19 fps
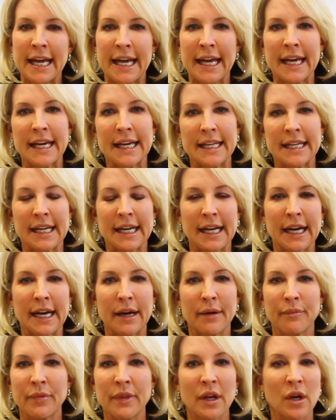And,
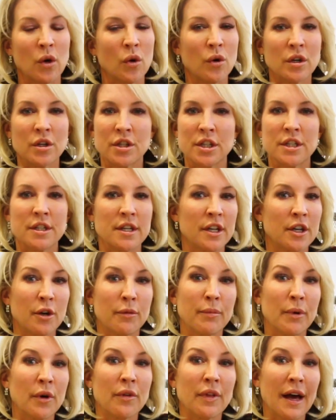um, or just, you
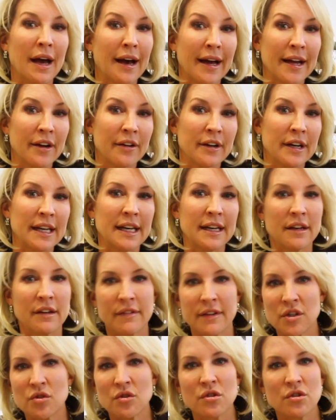know, both high earning
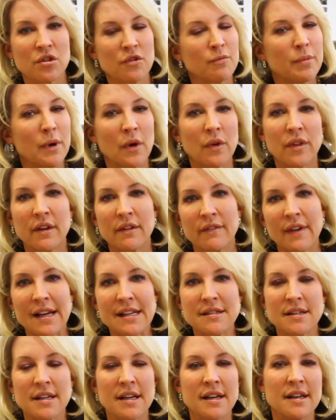individuals, you both
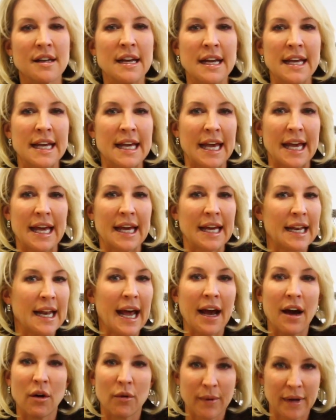invested, and
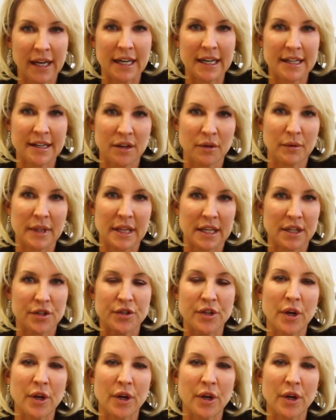how are we going to deal with it?